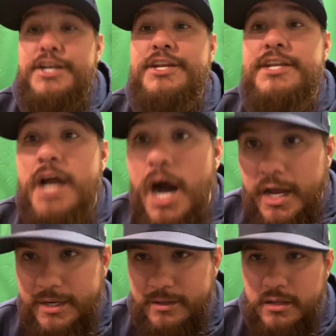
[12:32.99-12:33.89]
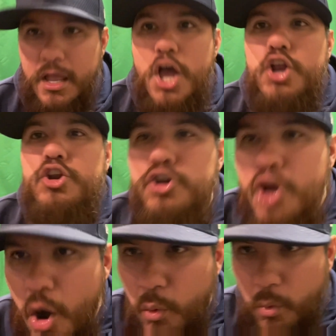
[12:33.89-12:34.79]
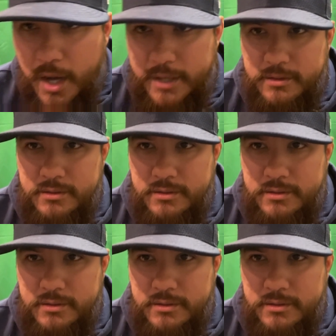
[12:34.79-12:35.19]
None. No one.